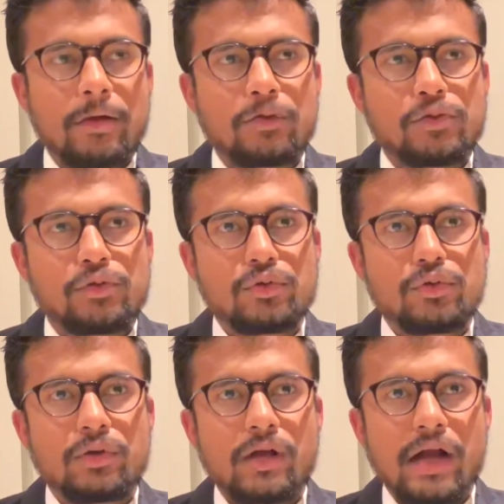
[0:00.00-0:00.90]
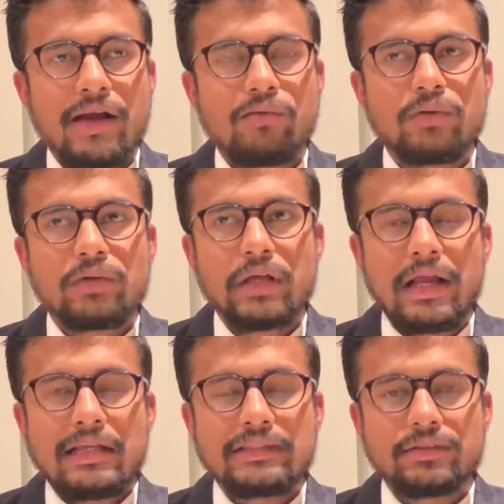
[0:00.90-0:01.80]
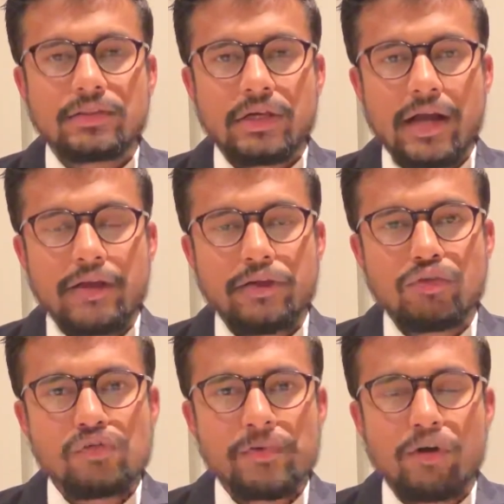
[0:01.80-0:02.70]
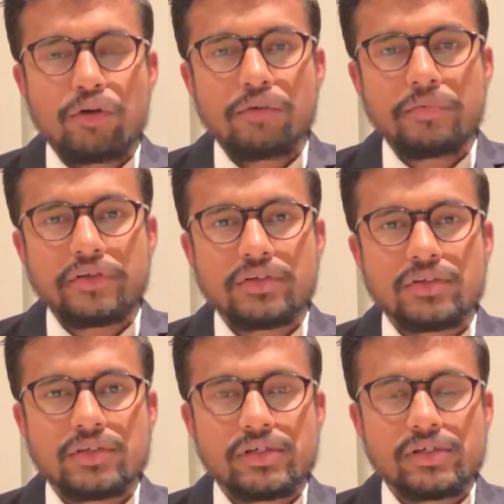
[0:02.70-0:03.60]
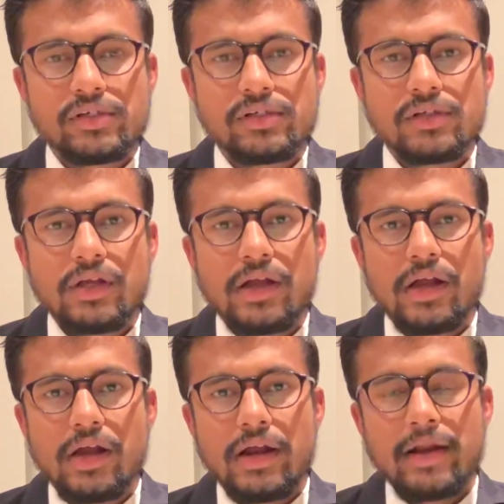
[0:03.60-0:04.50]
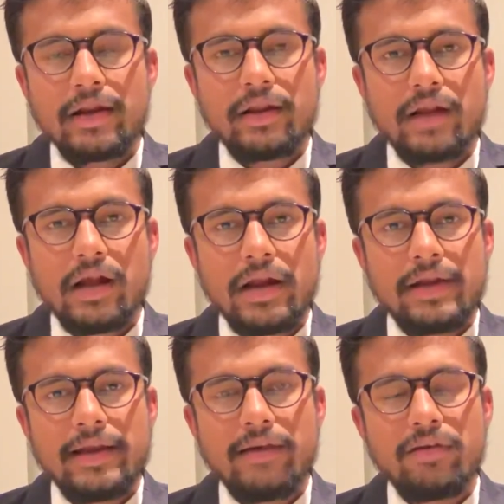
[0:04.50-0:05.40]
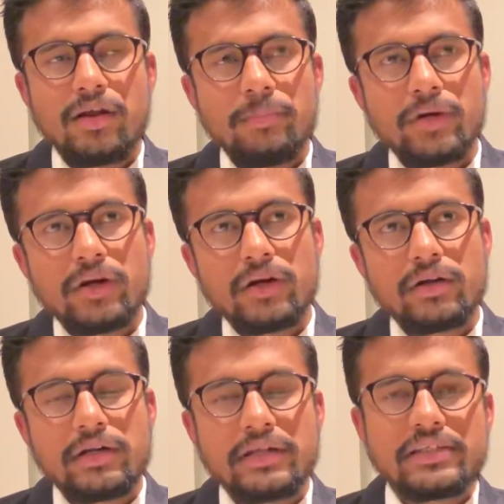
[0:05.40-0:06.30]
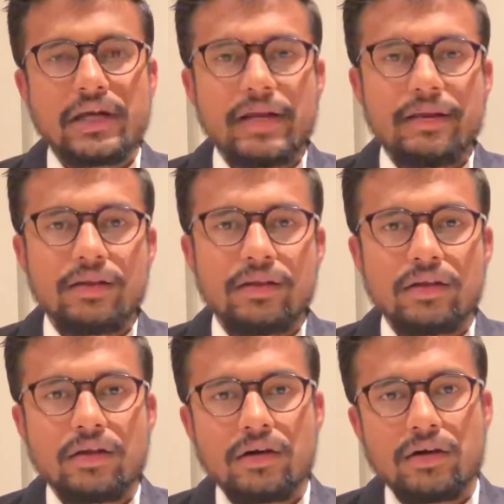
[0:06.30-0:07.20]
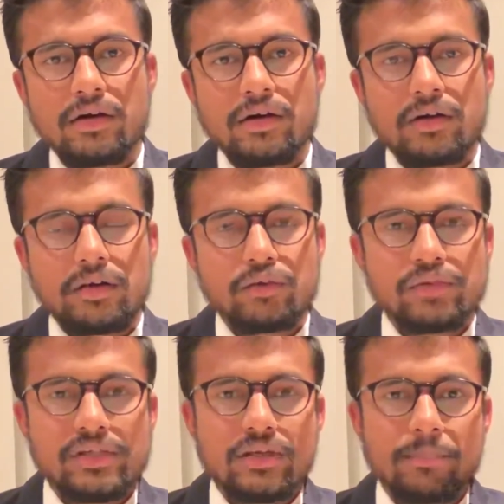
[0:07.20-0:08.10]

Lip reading: So as I used my automation skills, and I developed a design using